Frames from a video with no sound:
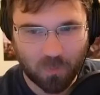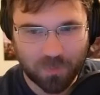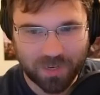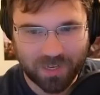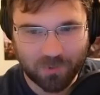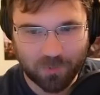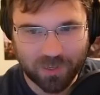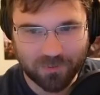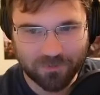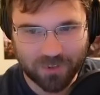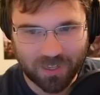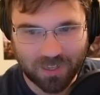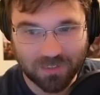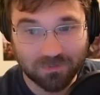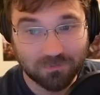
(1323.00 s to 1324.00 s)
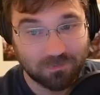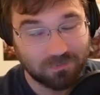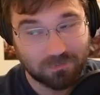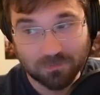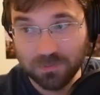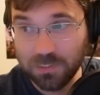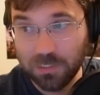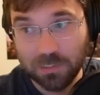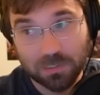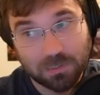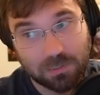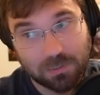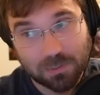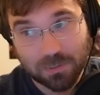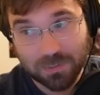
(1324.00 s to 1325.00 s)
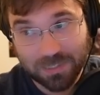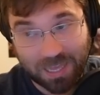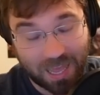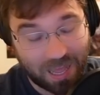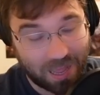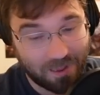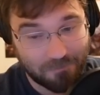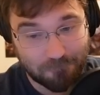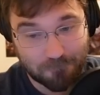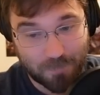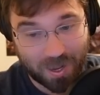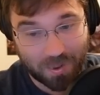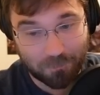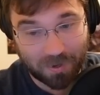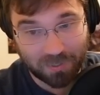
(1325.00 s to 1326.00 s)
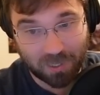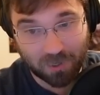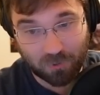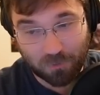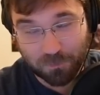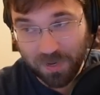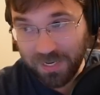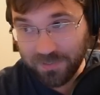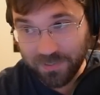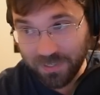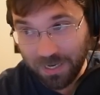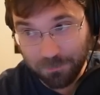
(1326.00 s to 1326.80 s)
many we've, yeah, my luck on basic.